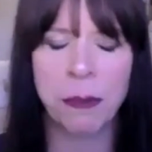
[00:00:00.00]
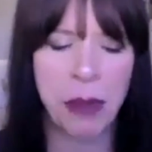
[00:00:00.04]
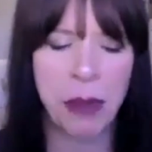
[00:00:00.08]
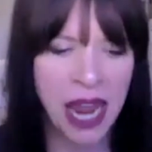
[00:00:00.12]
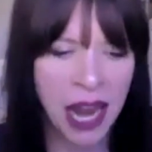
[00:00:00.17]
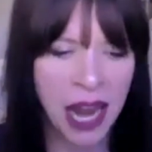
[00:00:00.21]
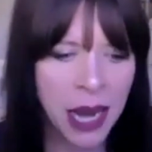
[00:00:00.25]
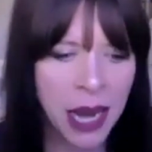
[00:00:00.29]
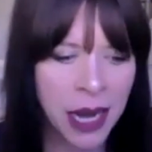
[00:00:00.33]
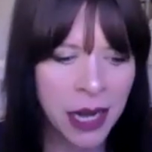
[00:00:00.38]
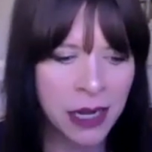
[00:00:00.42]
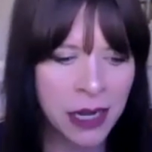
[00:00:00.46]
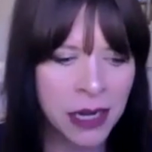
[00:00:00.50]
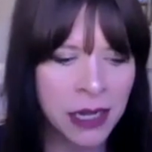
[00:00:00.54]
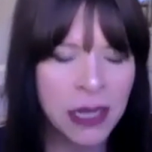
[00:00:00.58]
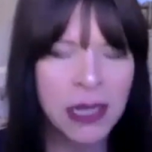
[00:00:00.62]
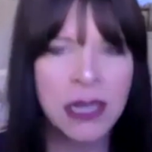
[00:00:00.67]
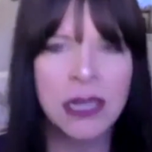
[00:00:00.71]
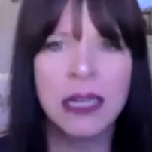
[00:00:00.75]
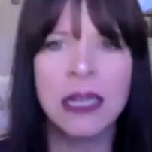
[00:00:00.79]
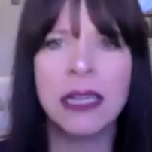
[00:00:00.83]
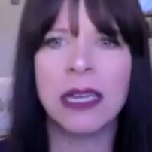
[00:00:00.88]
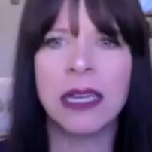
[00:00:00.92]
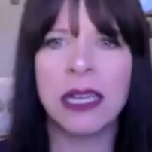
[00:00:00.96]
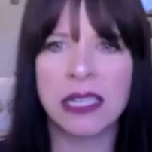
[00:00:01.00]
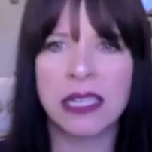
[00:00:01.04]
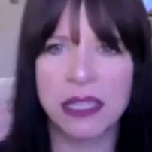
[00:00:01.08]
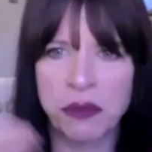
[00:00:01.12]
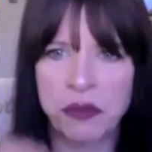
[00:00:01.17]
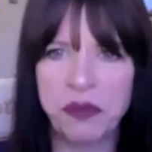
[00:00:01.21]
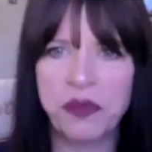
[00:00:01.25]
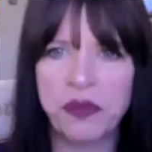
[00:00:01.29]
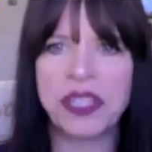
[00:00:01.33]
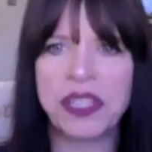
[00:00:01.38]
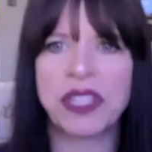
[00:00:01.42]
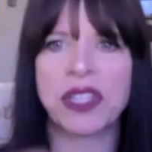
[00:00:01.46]
Pain is the
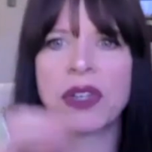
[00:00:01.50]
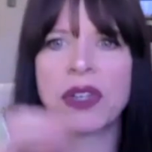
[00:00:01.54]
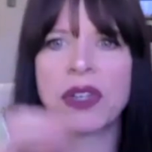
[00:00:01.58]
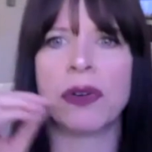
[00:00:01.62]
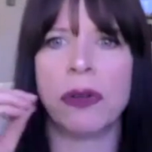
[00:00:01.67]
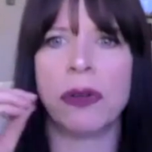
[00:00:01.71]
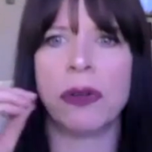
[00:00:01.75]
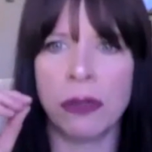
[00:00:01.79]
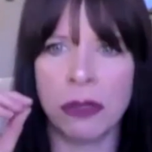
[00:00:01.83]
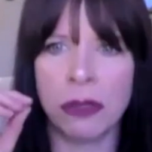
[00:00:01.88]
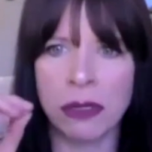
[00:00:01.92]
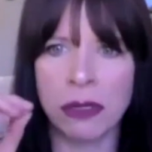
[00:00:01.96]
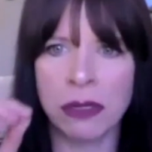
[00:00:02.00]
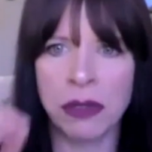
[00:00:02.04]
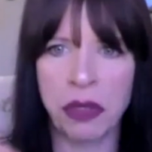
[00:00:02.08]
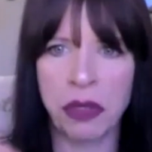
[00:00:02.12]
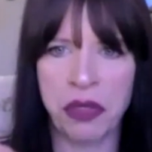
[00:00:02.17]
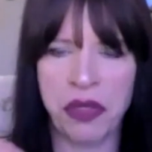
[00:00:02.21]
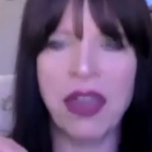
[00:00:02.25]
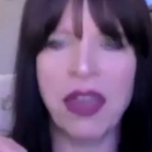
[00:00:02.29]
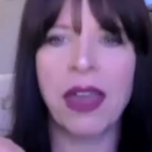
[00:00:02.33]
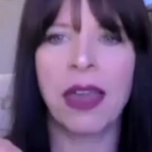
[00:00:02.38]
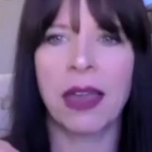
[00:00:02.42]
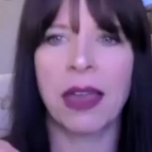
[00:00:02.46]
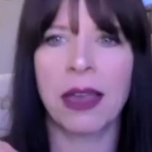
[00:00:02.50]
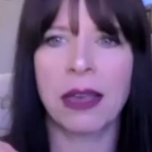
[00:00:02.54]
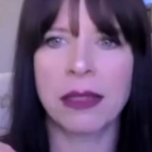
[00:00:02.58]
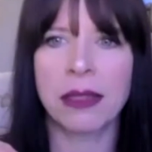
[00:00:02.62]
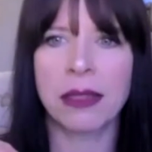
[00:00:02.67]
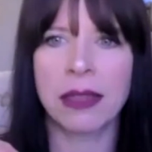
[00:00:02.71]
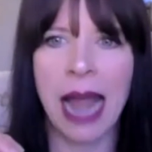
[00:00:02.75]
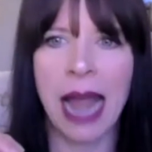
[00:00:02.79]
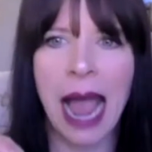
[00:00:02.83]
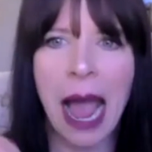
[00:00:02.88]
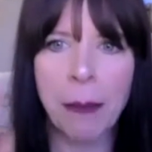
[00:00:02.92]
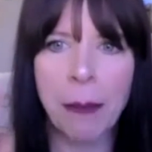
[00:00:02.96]
physical thing
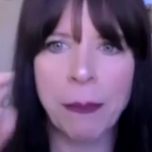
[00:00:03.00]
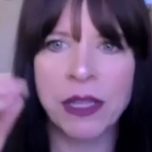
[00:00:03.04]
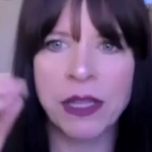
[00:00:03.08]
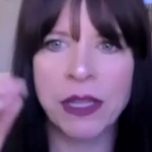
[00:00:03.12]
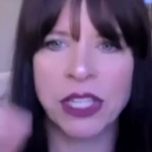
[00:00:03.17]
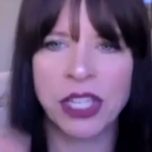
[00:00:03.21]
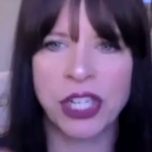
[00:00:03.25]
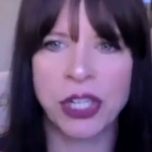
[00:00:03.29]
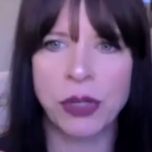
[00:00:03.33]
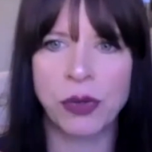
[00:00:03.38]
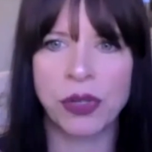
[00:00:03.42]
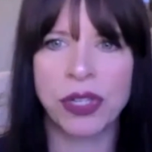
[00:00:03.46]
that happens to you.